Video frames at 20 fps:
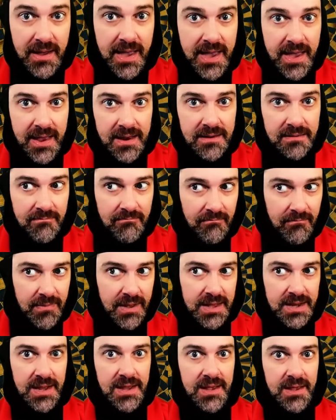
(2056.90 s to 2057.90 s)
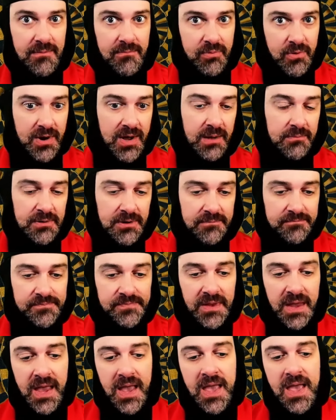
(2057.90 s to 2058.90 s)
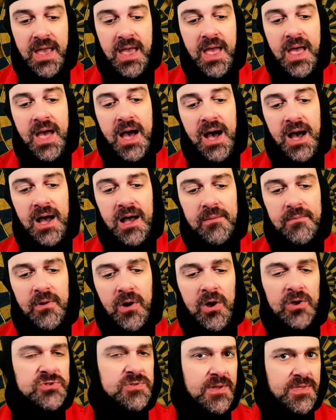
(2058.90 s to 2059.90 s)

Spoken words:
and money problem. Also,